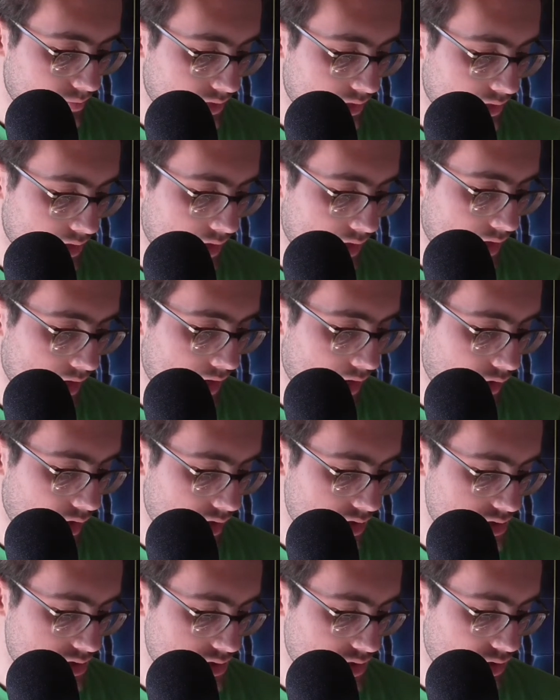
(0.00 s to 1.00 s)
that allow
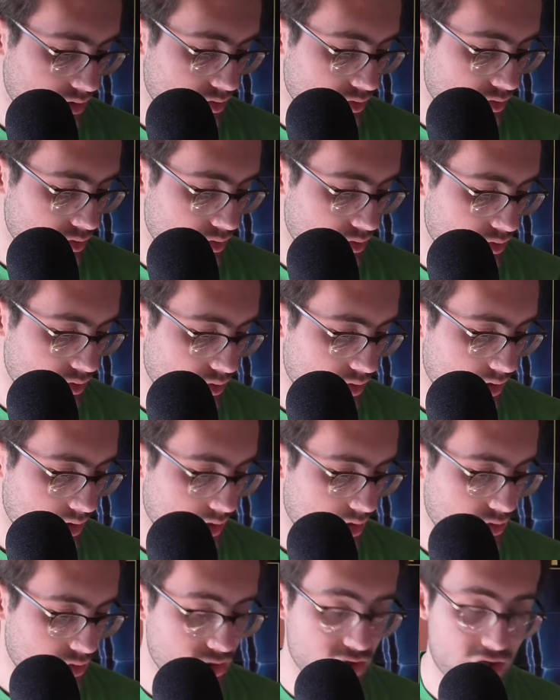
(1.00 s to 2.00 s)
us to
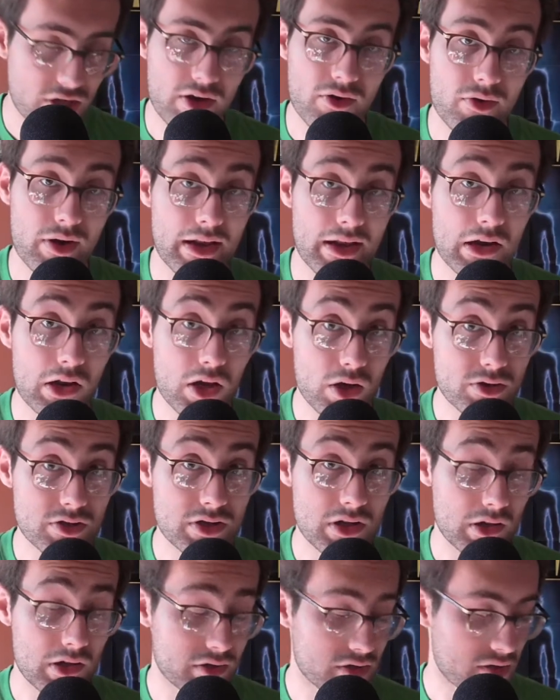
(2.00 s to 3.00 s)
generate loads
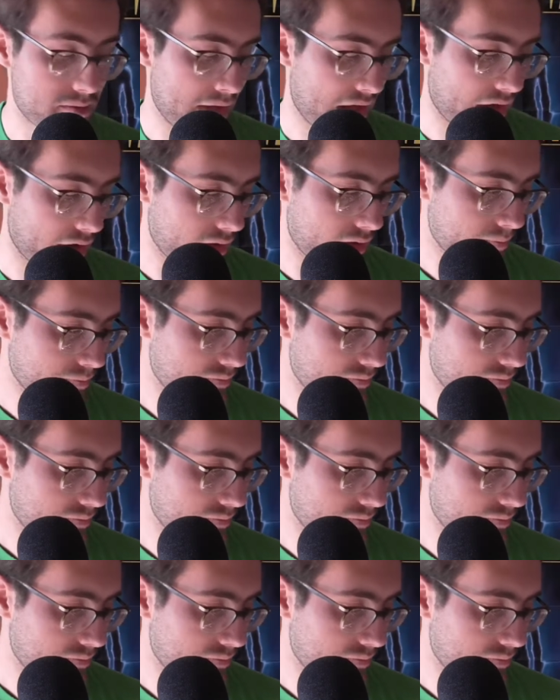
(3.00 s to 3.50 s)
and loads of mana.